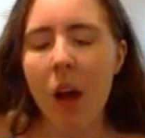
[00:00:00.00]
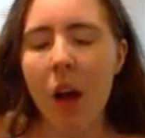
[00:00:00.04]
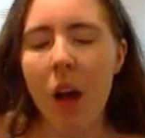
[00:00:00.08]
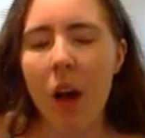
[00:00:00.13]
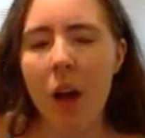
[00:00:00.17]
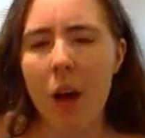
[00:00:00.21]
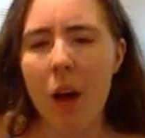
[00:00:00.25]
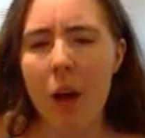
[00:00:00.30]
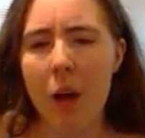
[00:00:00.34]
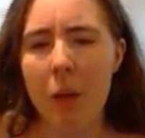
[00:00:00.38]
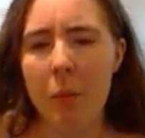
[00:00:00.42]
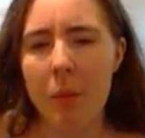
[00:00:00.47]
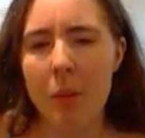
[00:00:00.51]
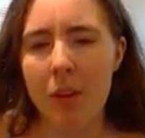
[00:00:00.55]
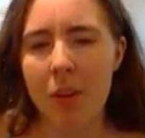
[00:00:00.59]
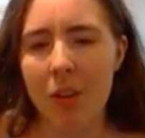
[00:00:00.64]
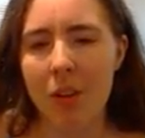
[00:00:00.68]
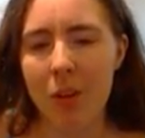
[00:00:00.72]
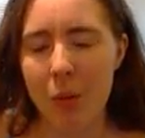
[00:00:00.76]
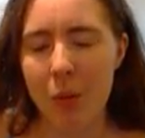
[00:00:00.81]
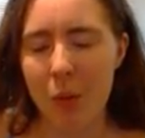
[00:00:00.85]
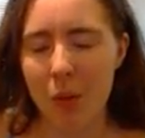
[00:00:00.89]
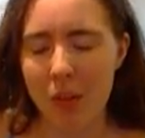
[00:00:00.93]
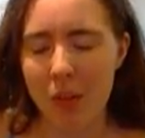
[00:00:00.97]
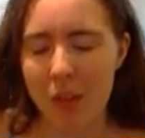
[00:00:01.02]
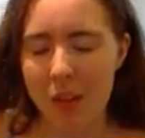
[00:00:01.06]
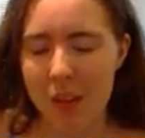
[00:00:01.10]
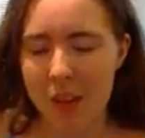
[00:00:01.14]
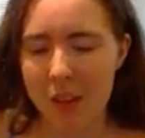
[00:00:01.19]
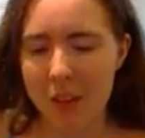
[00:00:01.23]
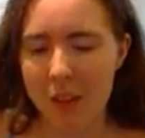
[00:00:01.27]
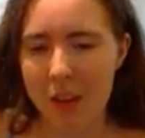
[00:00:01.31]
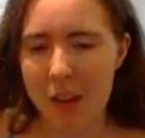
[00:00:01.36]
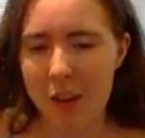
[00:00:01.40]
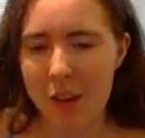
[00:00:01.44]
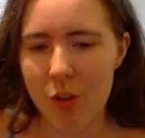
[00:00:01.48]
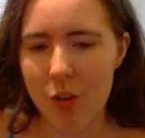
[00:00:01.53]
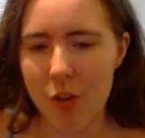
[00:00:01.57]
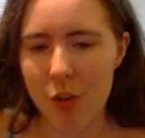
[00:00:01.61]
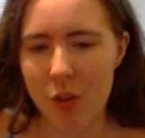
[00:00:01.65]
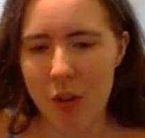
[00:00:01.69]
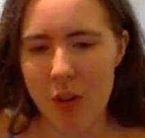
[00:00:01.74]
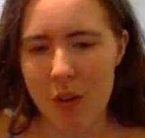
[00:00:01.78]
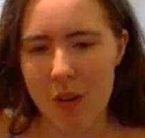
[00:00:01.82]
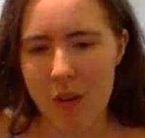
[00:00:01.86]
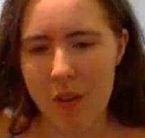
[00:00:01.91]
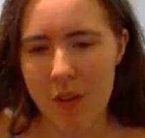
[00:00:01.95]
And so the leader
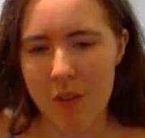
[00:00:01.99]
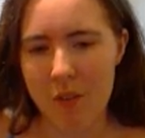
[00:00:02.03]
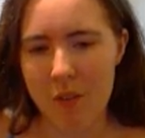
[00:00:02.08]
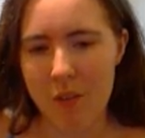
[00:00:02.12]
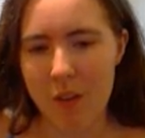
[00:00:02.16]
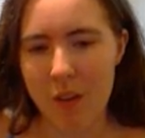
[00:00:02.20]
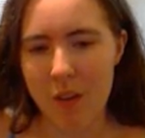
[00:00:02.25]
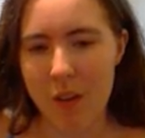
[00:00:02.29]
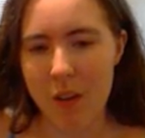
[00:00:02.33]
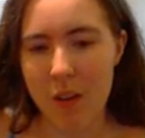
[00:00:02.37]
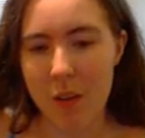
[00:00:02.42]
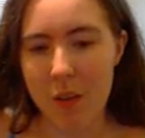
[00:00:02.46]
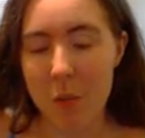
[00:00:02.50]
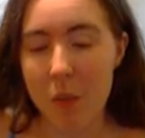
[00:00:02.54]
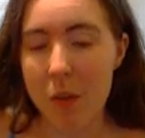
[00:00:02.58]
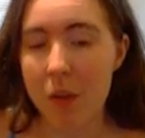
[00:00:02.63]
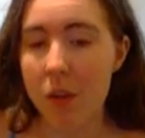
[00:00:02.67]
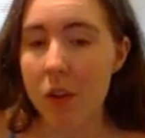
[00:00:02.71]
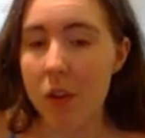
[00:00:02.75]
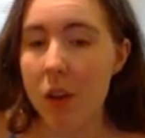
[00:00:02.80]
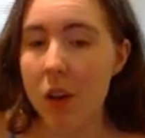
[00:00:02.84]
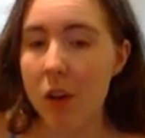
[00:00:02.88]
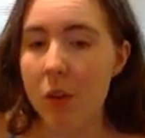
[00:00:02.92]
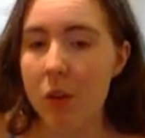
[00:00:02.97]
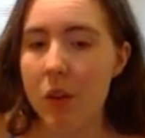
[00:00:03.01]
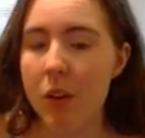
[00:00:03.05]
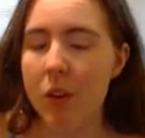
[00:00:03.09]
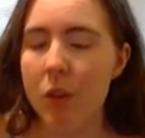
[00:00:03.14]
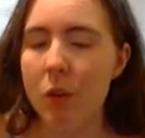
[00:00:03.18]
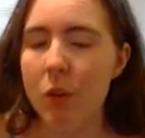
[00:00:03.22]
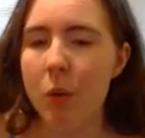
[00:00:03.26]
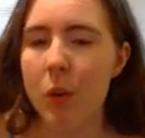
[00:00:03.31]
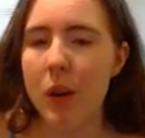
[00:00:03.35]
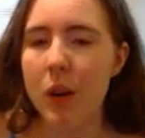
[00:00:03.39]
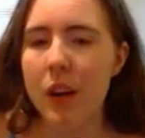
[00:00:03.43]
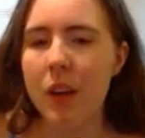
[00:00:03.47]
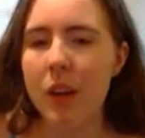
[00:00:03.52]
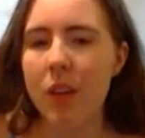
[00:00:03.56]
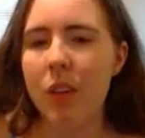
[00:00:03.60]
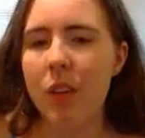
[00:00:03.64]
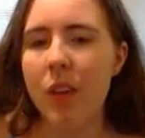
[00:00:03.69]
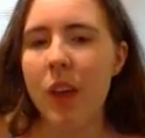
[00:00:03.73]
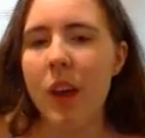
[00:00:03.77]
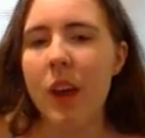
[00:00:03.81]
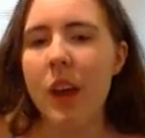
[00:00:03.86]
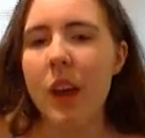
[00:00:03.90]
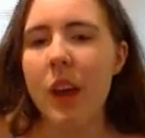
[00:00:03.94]
of the military agrees,
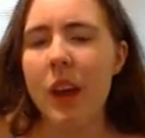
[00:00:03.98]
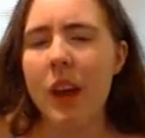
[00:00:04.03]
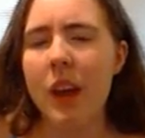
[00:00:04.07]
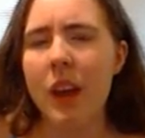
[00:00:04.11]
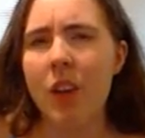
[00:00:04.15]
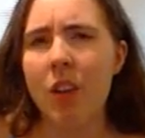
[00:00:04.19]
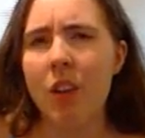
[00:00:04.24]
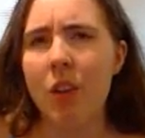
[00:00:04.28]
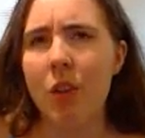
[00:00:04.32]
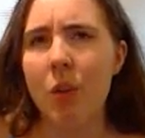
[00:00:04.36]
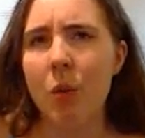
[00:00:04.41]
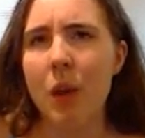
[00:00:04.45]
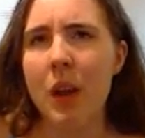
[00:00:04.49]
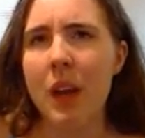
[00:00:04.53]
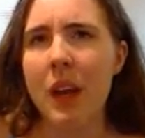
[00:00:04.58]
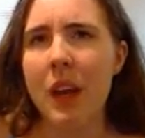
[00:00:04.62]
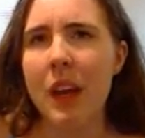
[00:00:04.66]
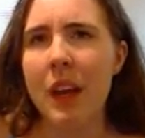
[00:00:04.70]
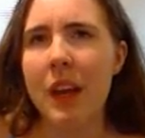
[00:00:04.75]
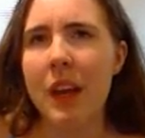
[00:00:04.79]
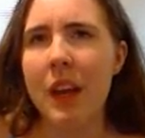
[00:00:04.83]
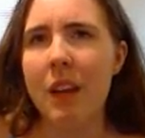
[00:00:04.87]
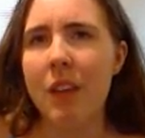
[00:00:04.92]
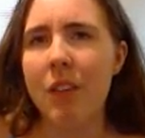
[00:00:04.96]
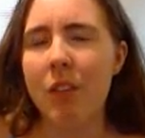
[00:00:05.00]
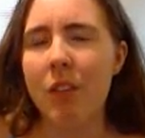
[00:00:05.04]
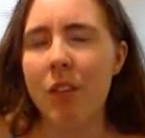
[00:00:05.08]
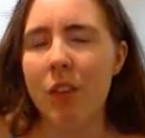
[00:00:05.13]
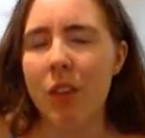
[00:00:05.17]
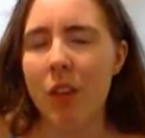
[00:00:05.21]
and so he gives,